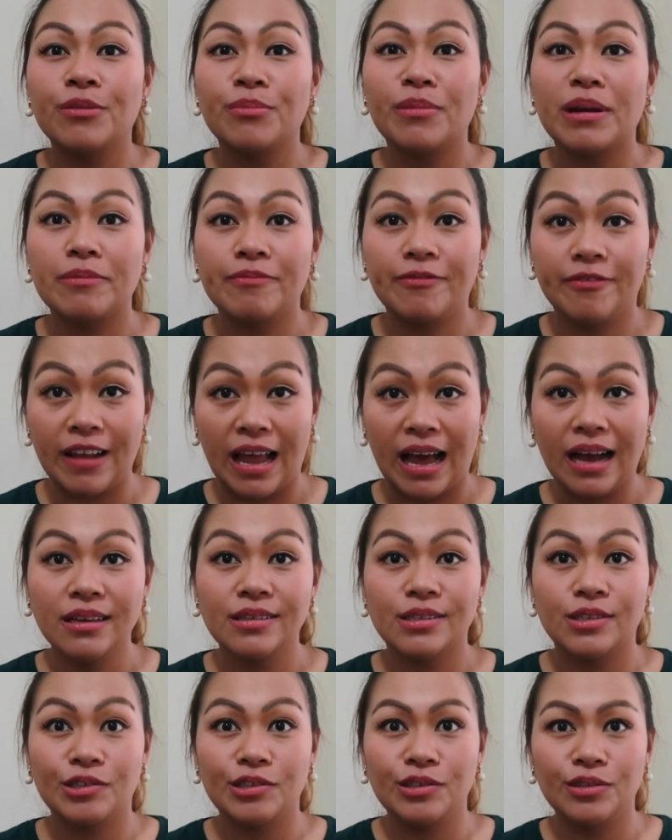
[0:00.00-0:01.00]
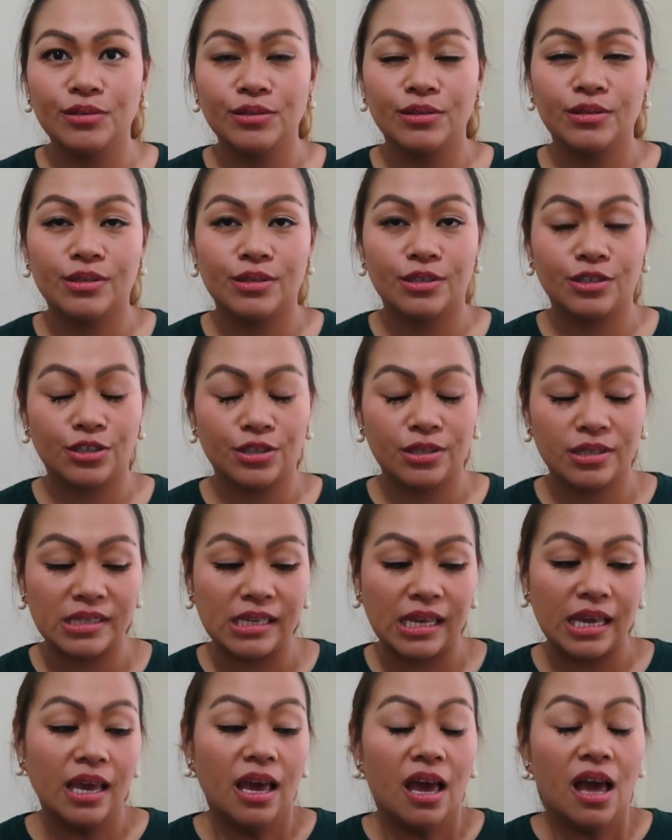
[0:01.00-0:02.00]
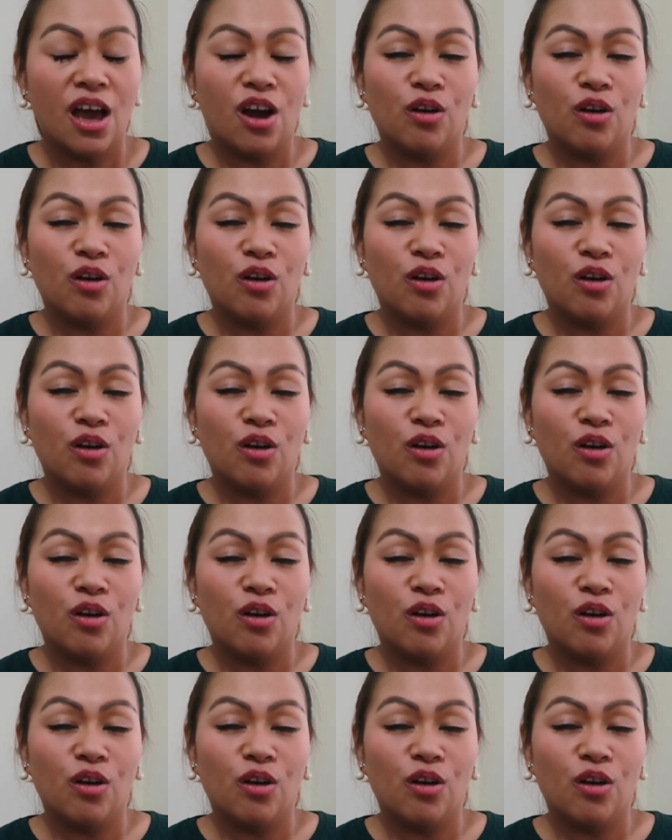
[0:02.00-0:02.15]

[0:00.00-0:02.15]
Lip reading: my vlog so you could see